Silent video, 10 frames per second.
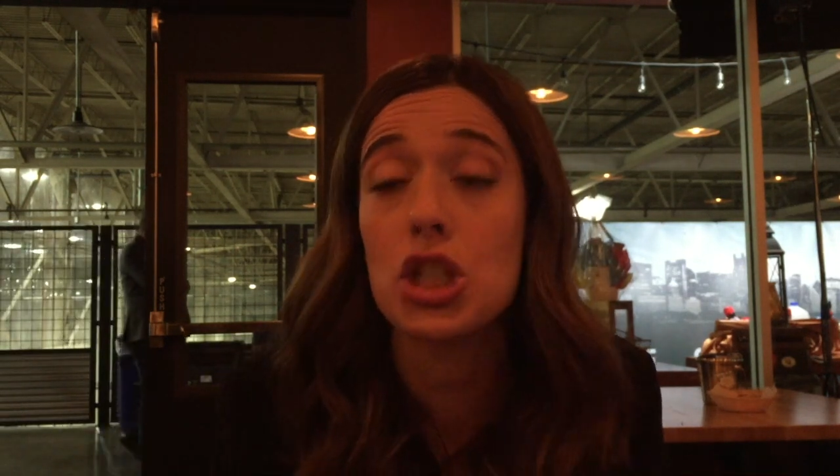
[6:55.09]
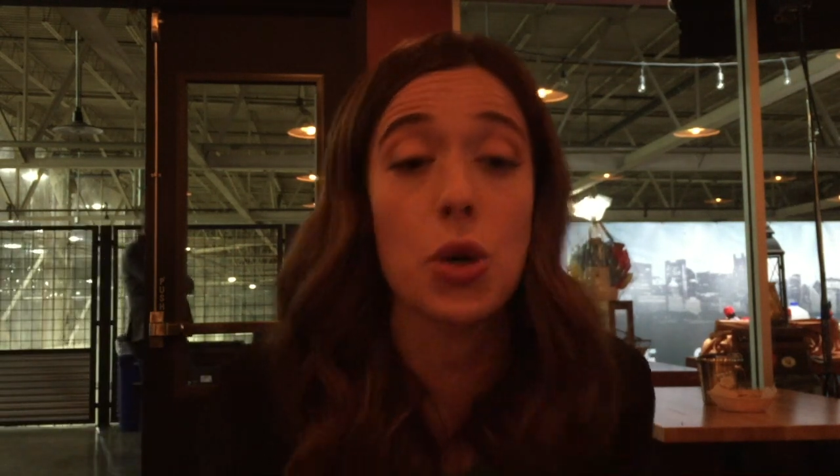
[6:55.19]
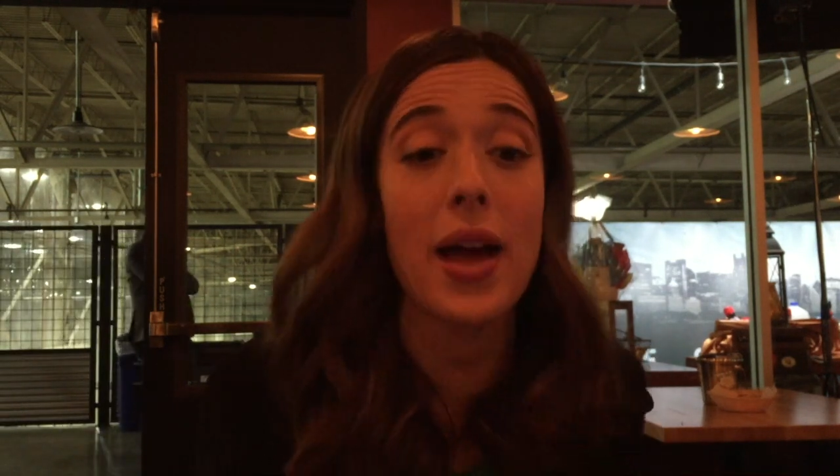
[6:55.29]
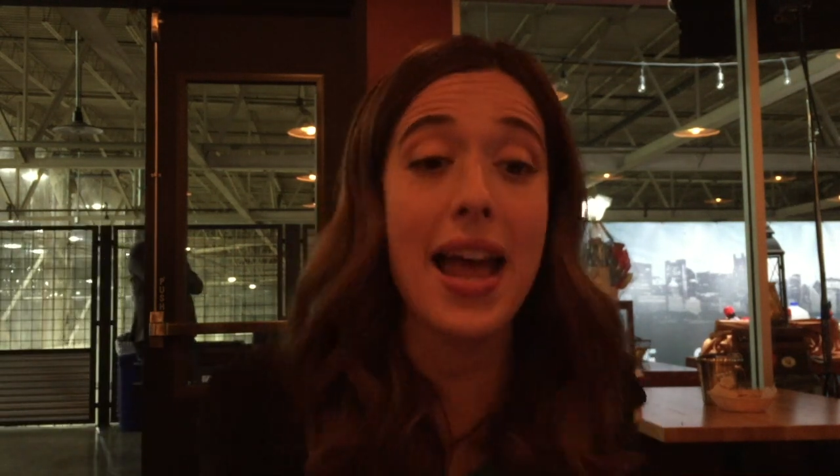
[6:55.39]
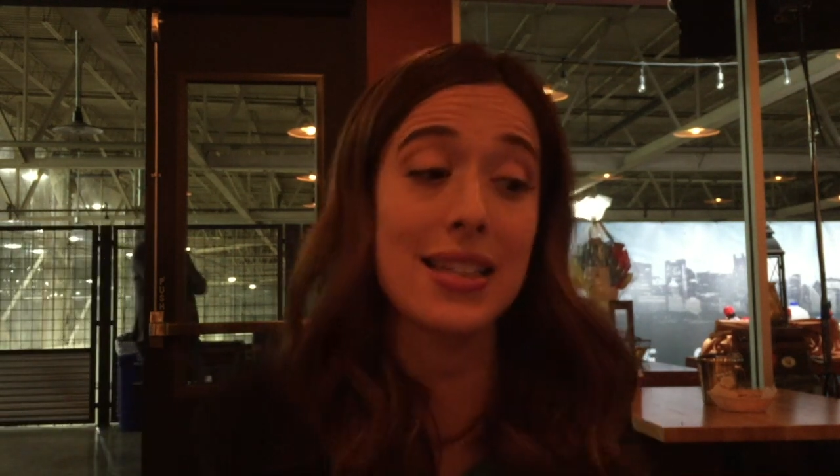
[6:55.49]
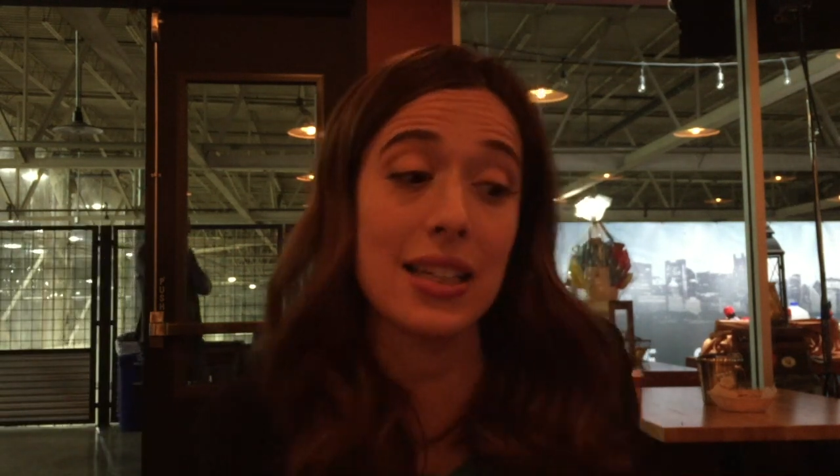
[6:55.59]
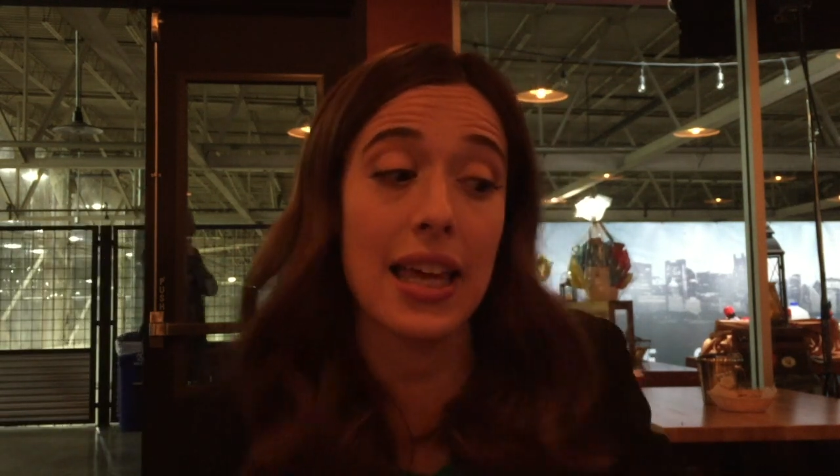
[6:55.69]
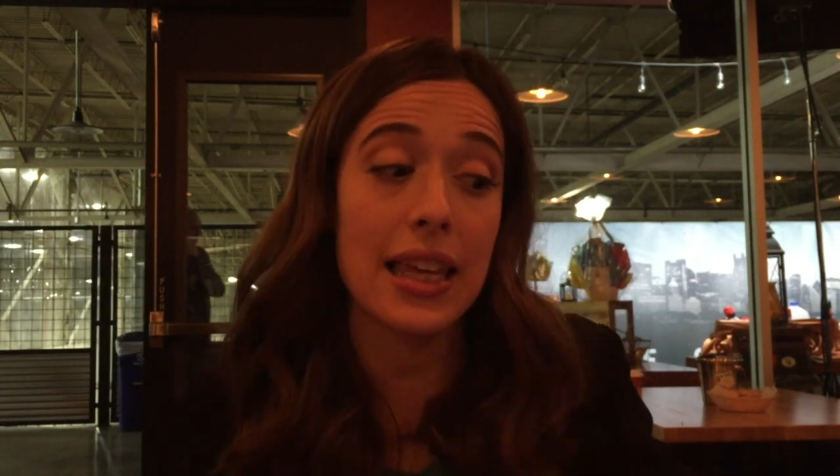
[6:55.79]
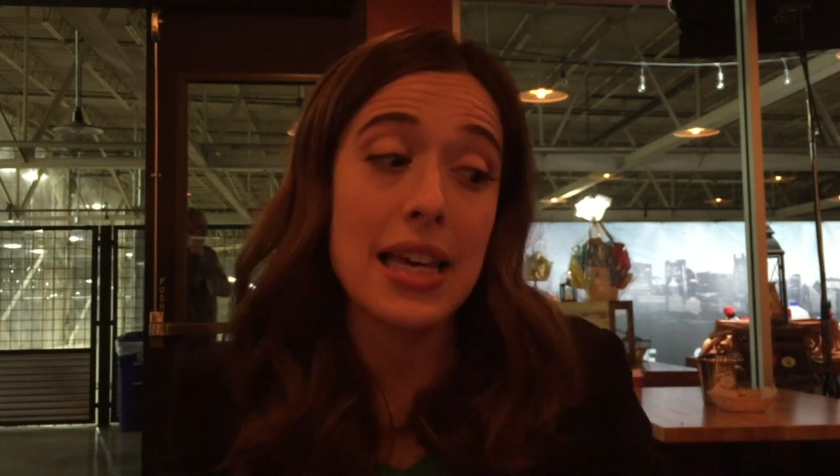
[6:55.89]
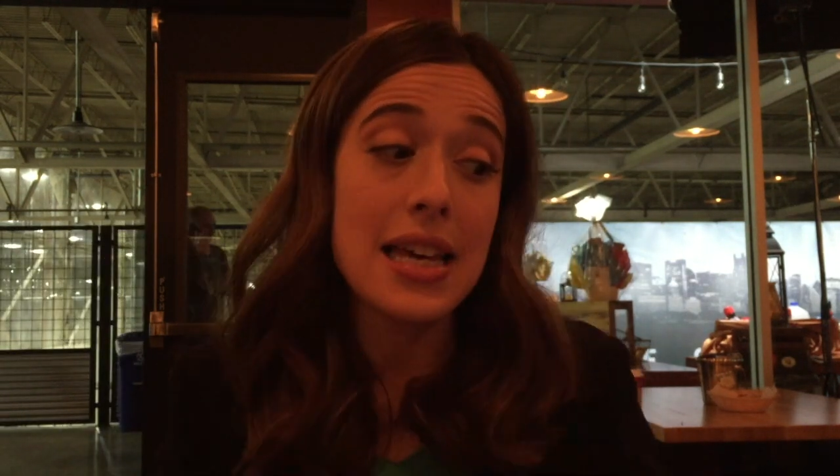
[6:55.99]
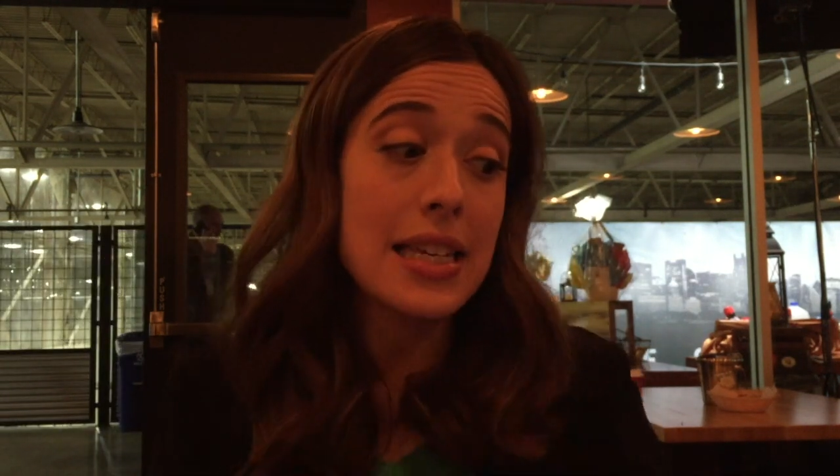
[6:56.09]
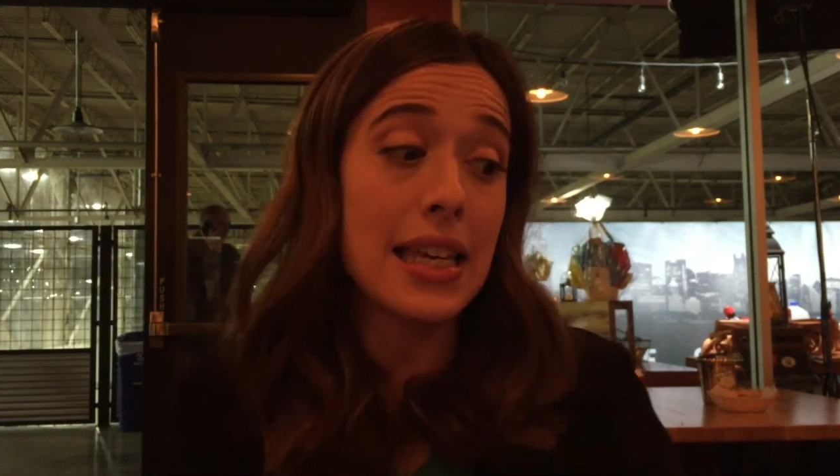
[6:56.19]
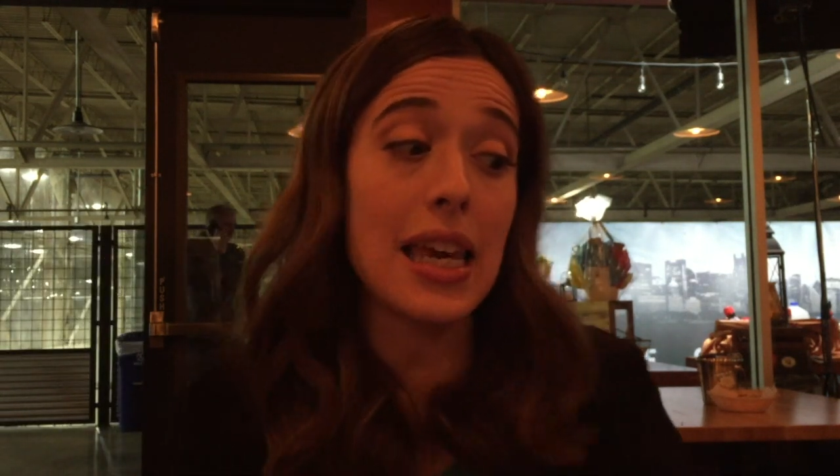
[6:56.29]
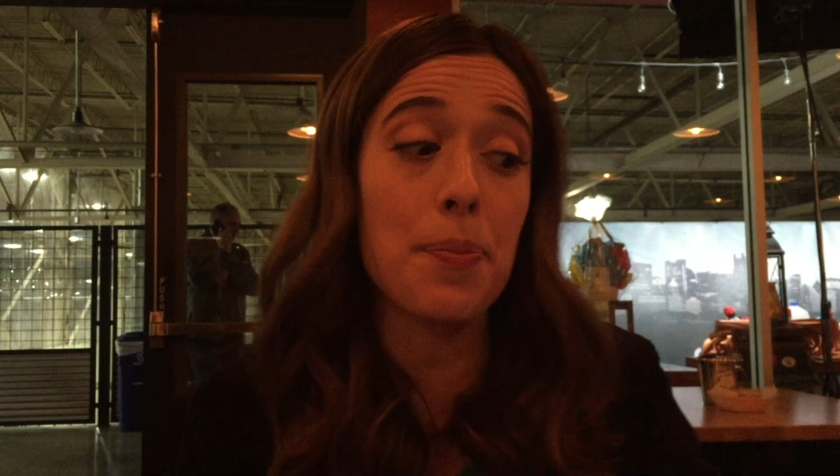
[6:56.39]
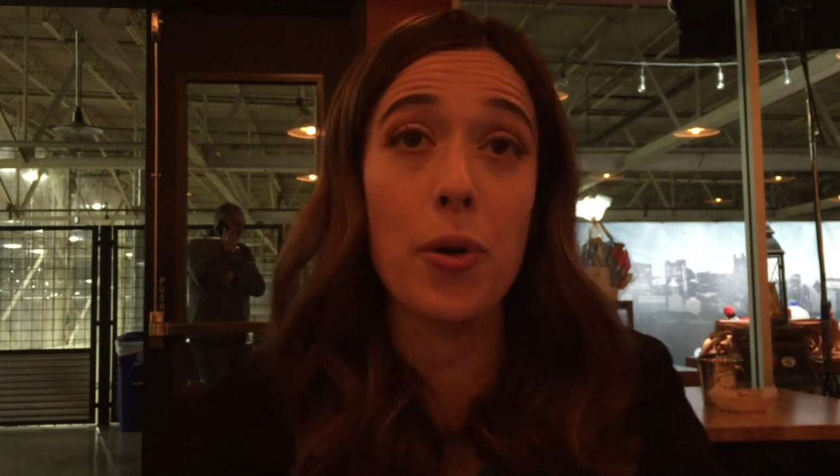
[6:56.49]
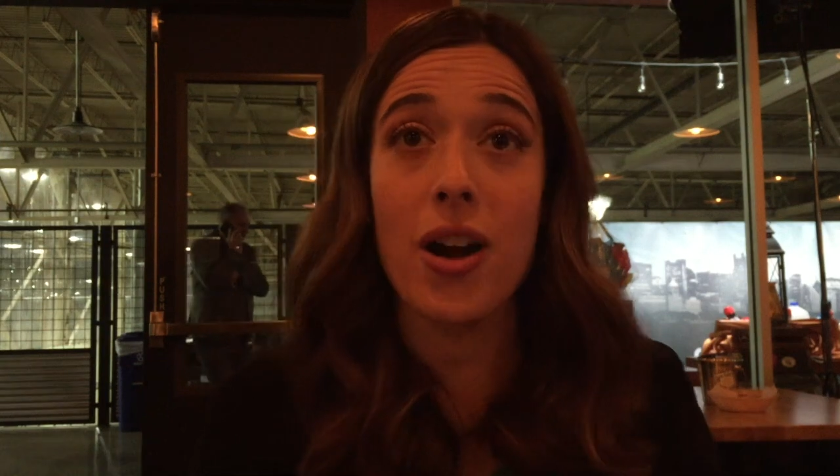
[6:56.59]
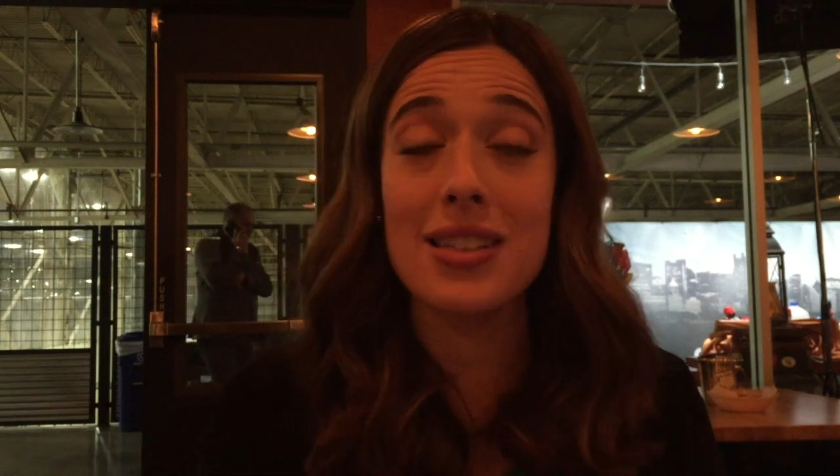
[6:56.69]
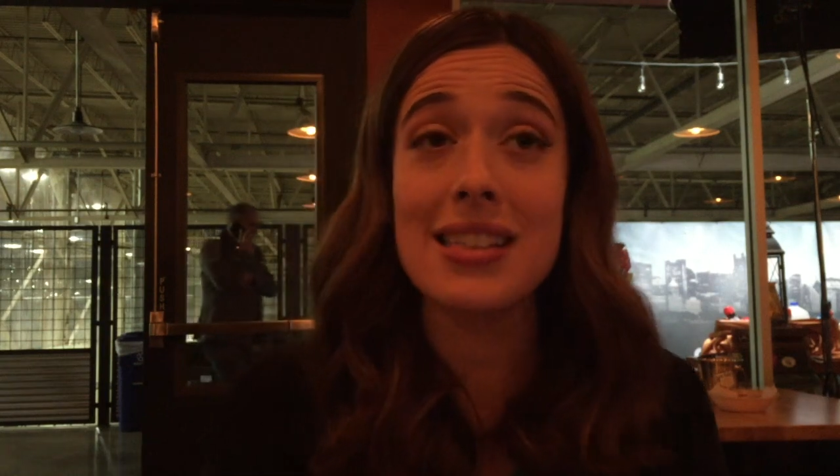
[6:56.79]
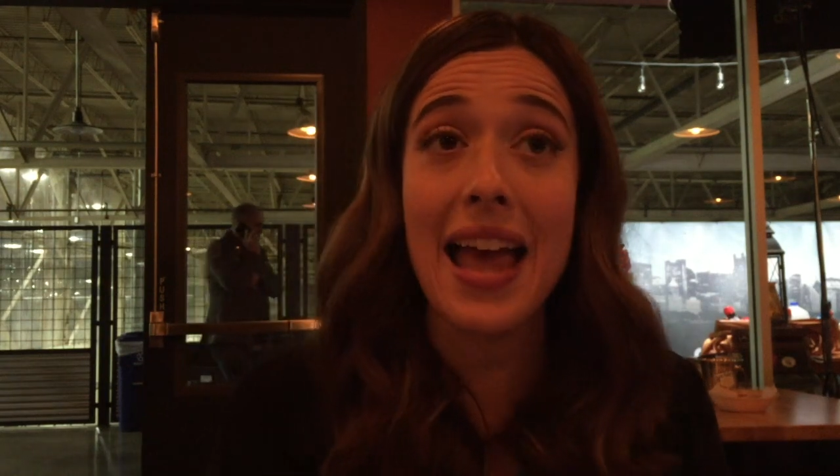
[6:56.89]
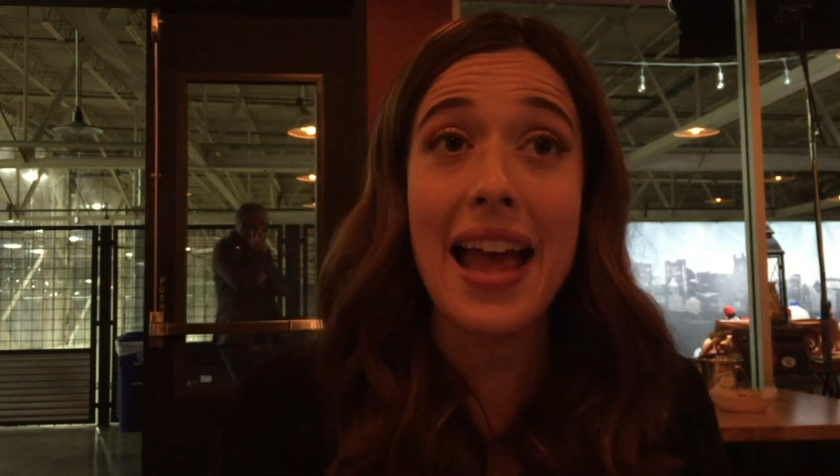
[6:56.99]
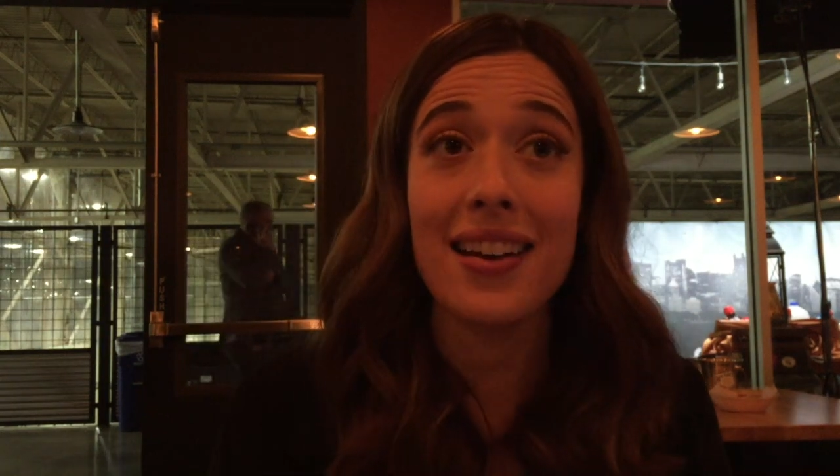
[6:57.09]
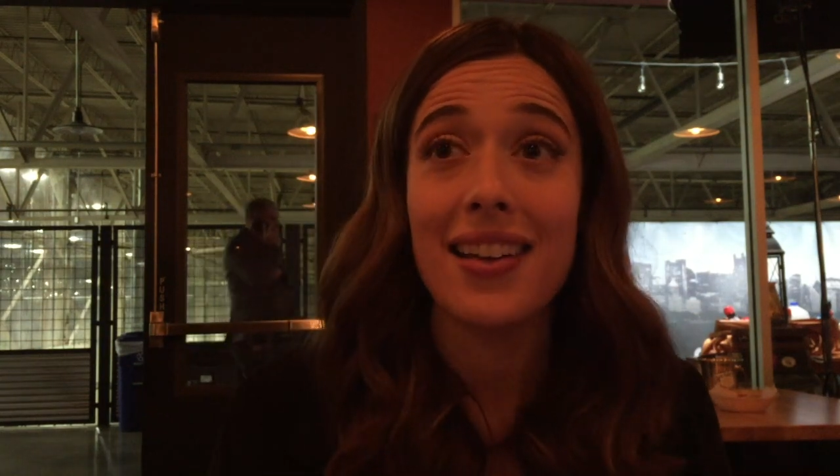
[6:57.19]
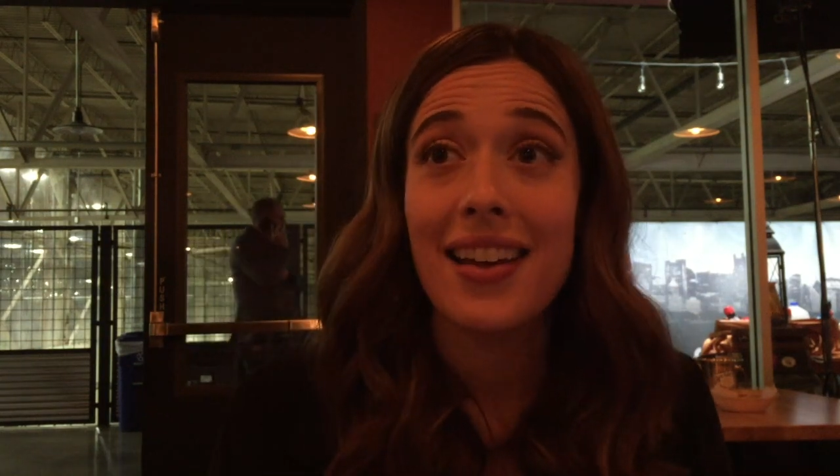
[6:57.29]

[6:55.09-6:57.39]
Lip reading: so I had to like keep her on set.